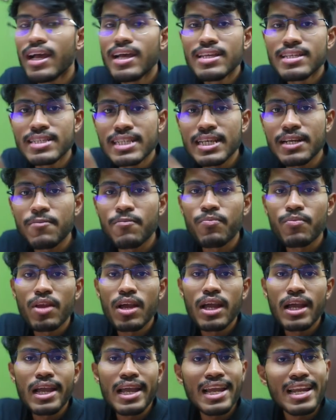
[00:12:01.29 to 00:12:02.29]
See,
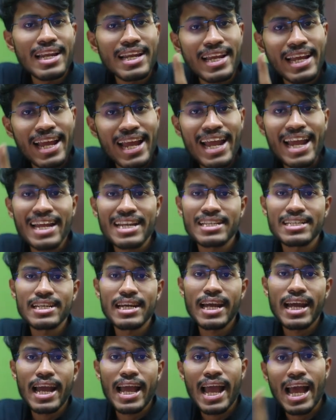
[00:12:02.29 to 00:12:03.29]
in GATE
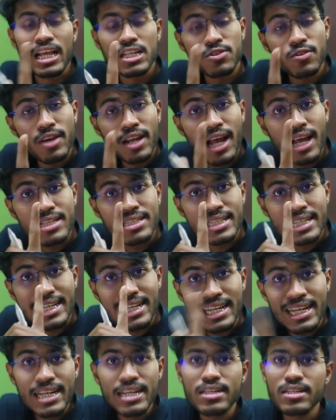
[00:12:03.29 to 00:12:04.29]
as well as
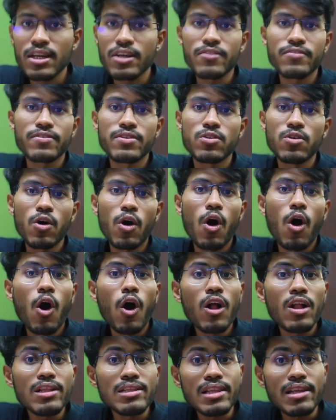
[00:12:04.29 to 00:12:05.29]
in interview,
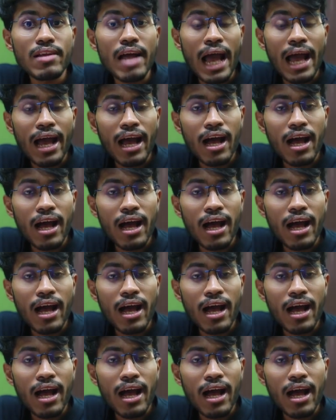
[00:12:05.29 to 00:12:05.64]
all the